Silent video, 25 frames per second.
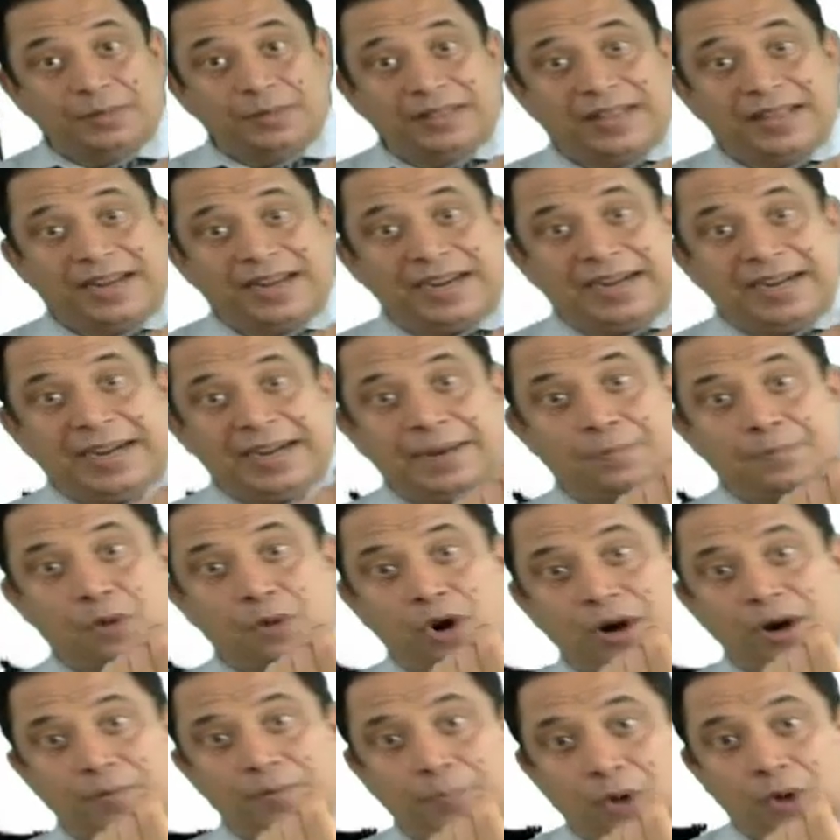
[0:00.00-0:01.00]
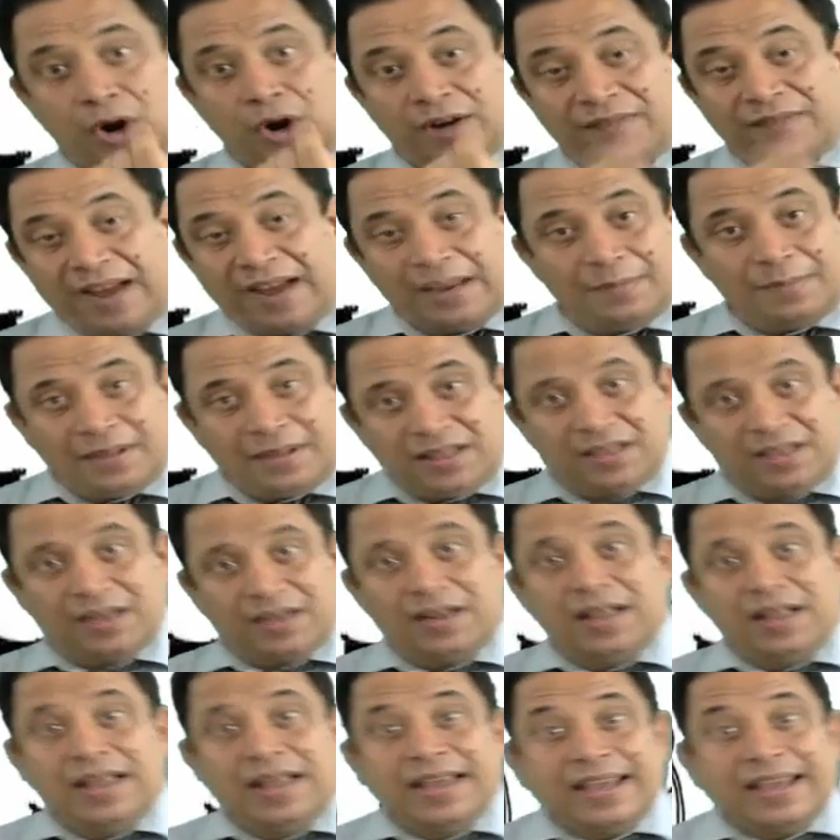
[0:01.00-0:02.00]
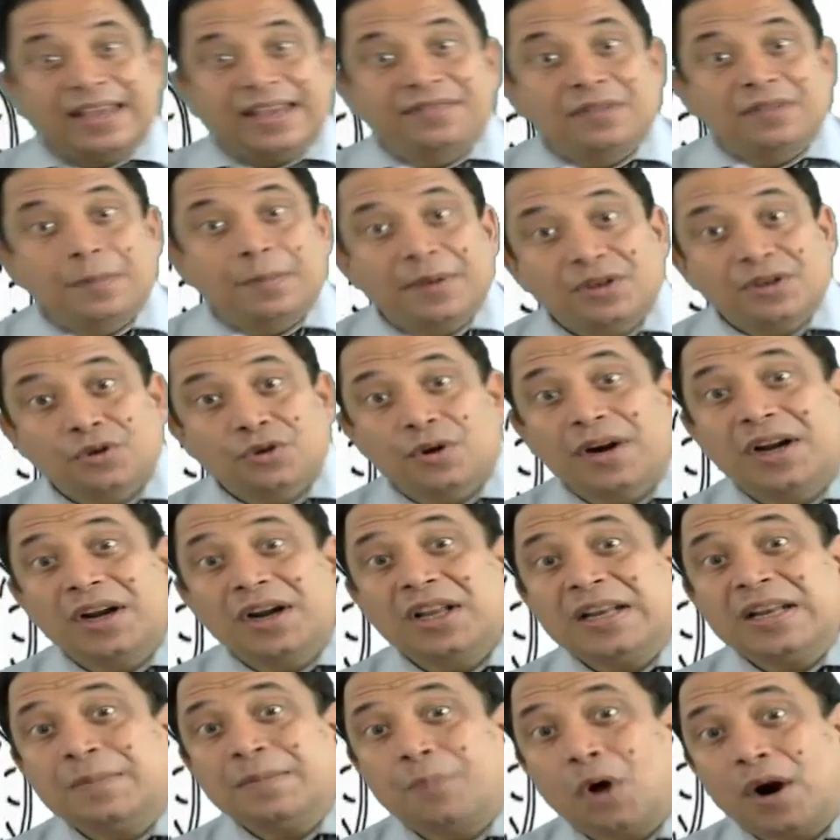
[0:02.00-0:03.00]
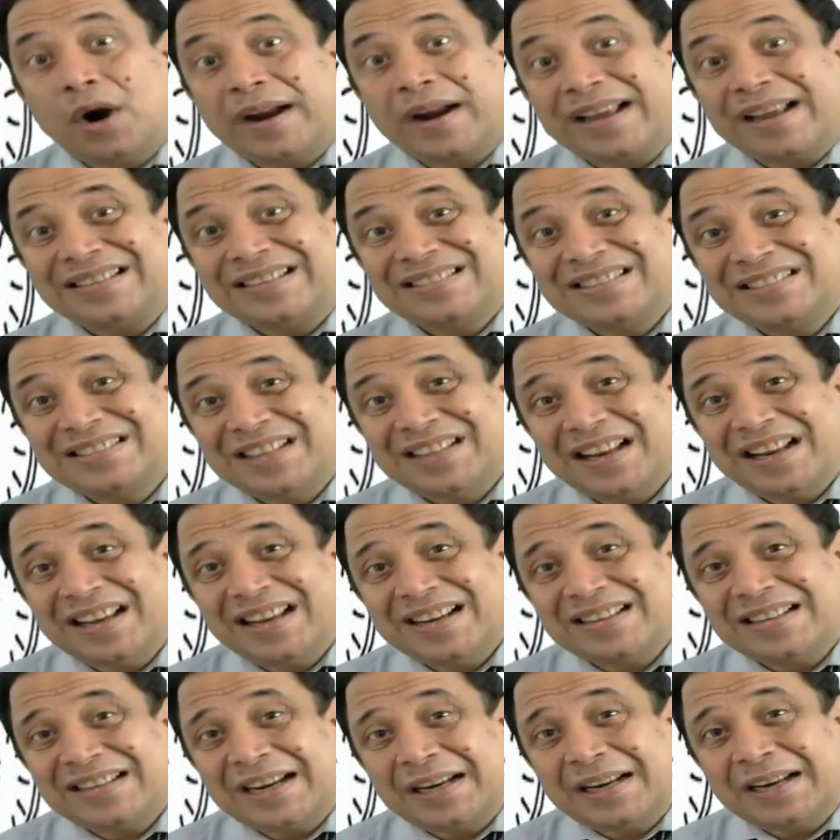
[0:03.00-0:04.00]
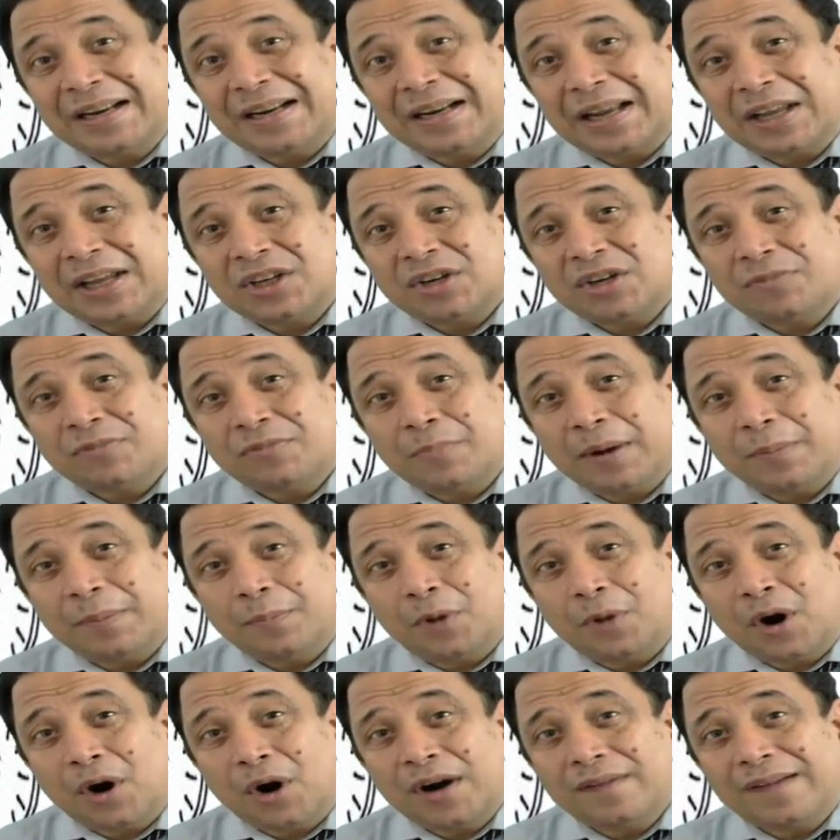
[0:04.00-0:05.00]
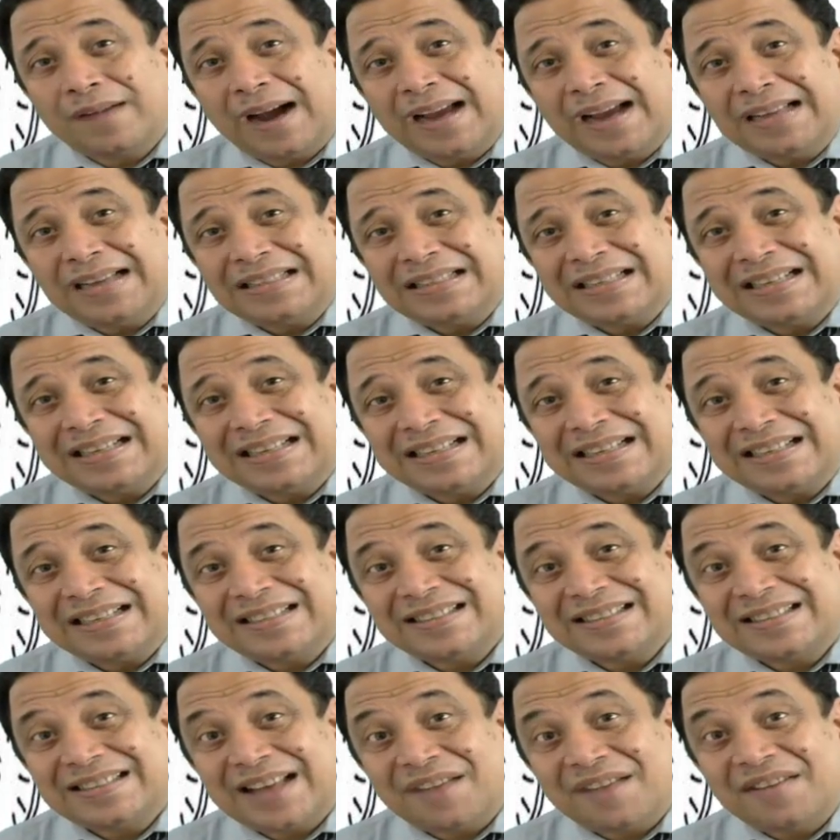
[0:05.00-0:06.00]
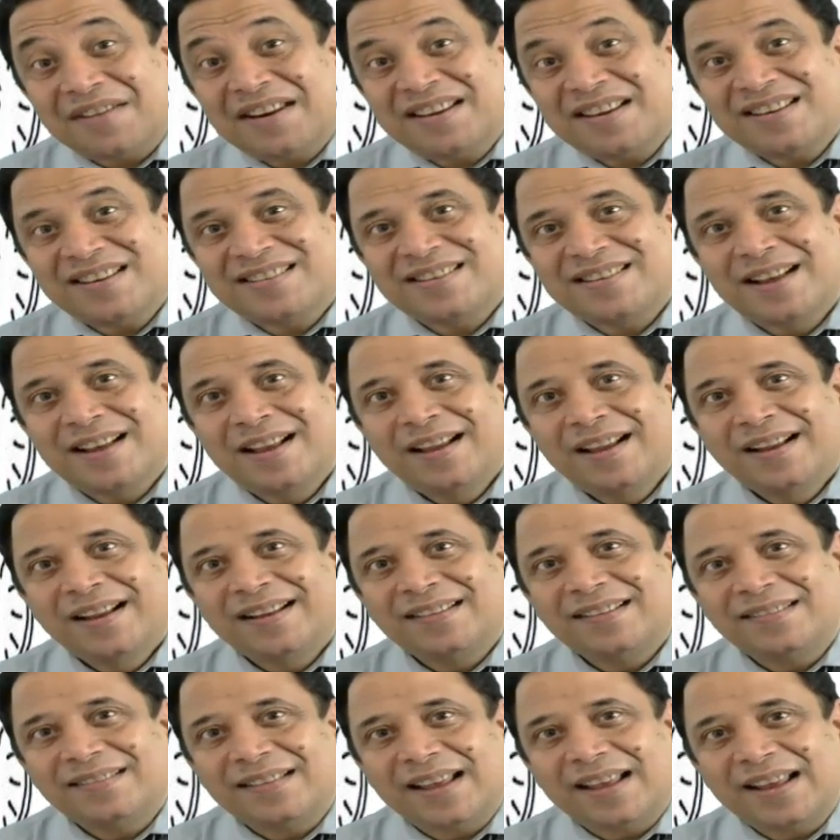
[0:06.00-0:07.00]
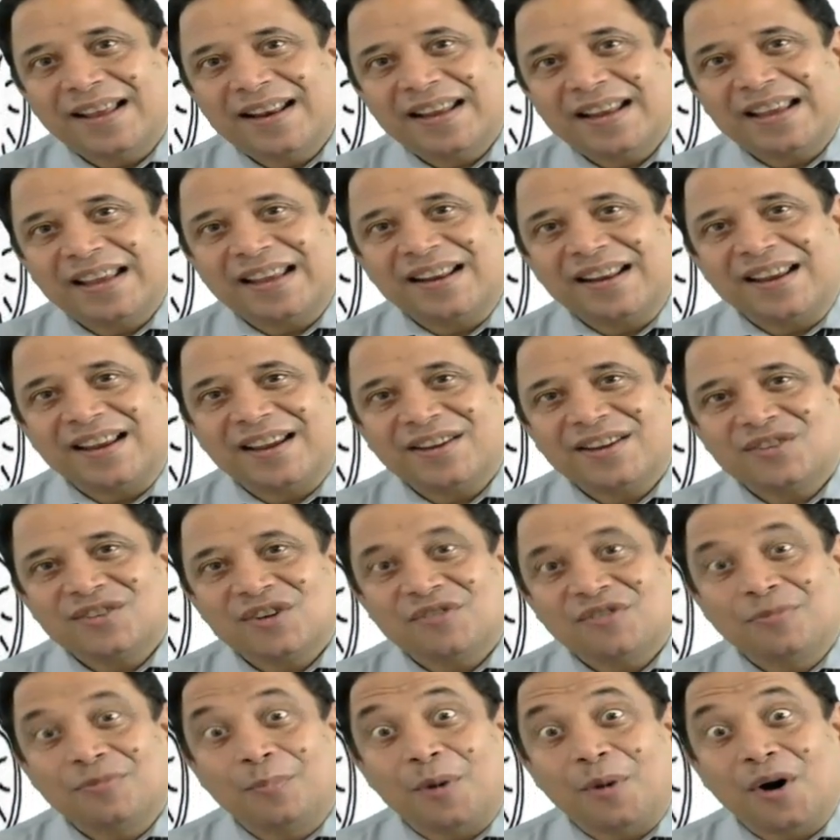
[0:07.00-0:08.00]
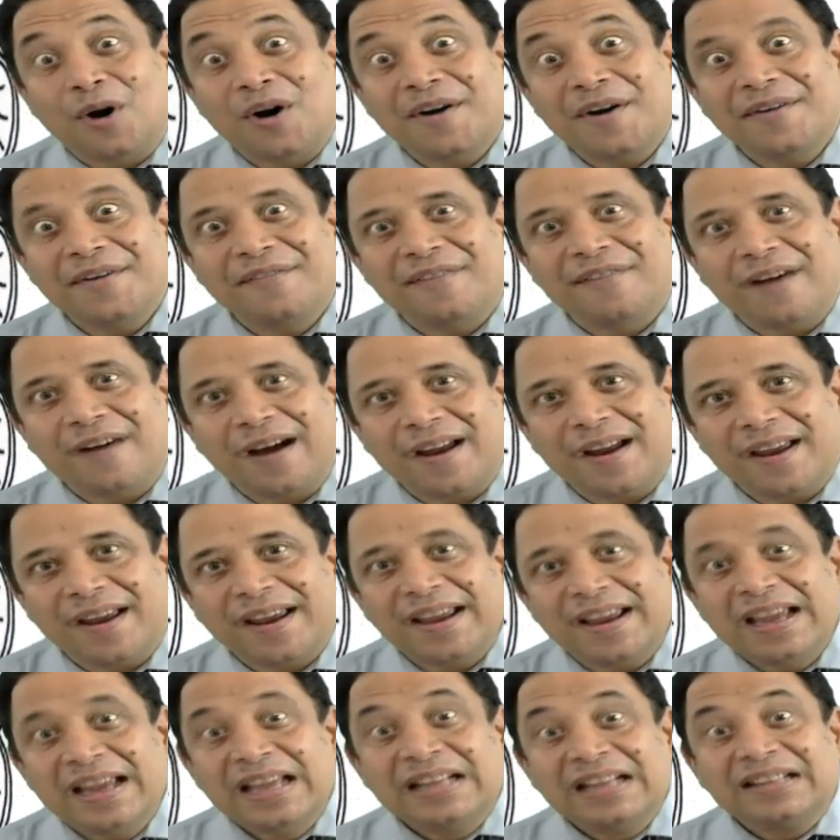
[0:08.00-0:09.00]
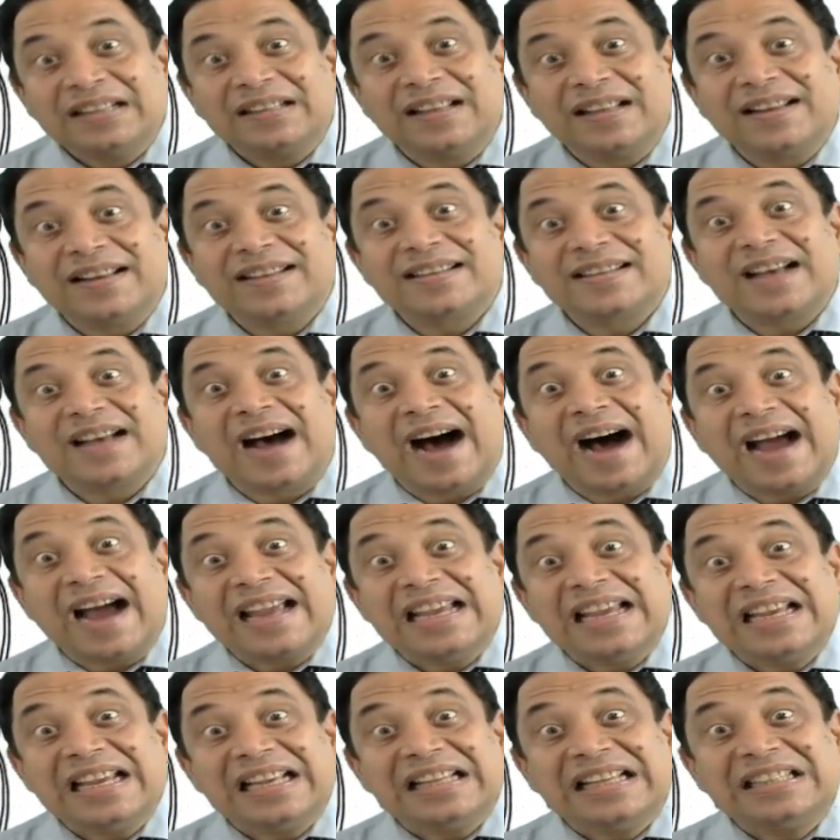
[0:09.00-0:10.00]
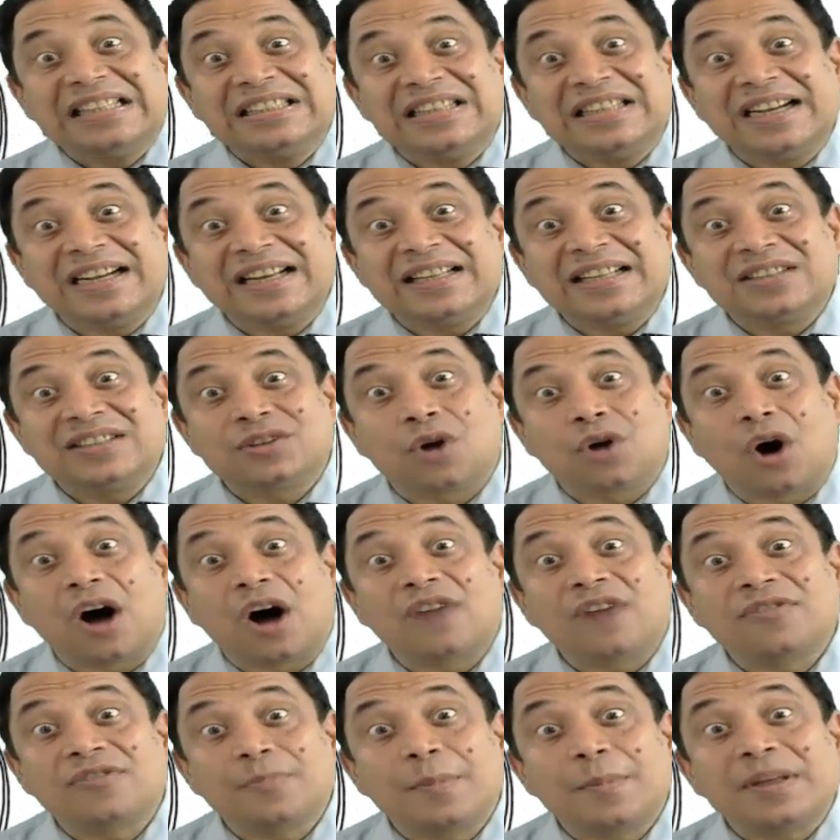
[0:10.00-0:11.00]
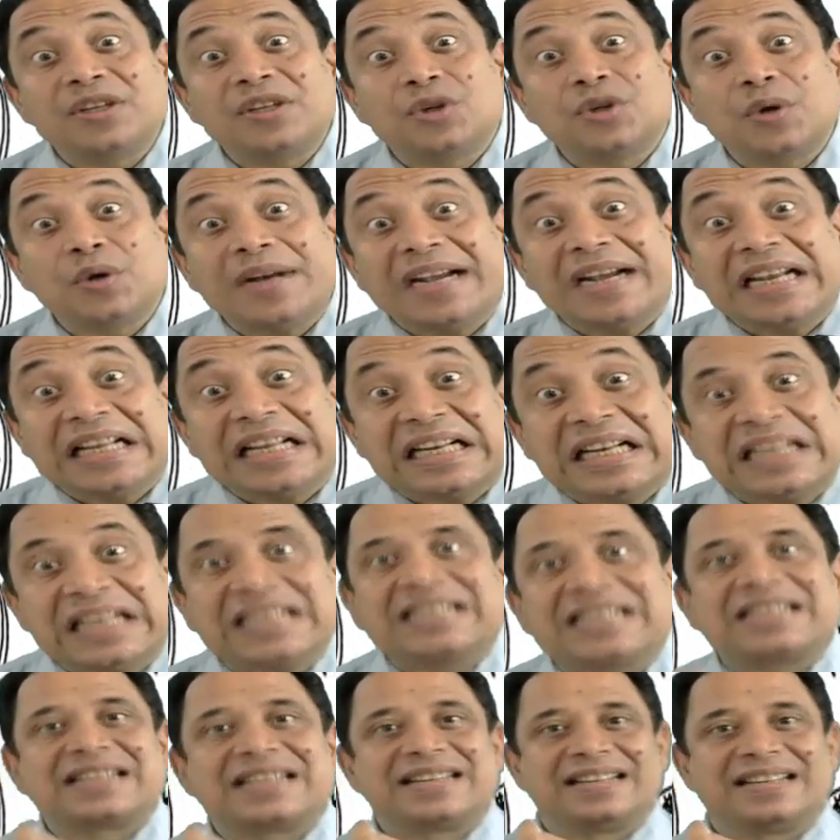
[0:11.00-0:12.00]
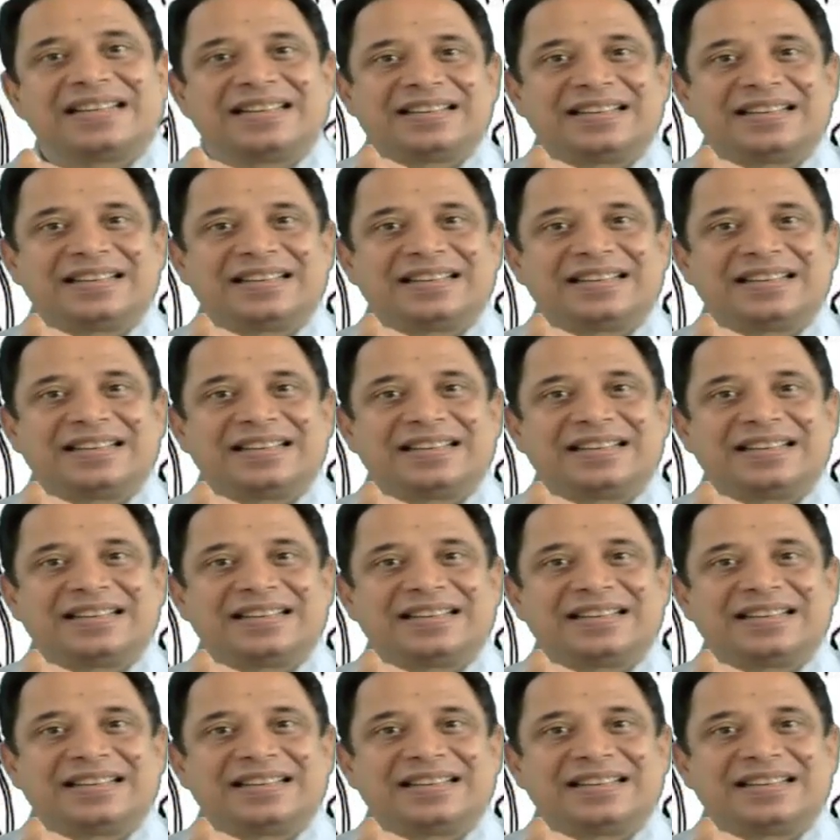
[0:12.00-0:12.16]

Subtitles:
be there and then bond Y be there. If the maturity in bond X is 3 years and in case of my bond Y it is 7 years, then in case of bond Y, there is a high incidence of maturity risk.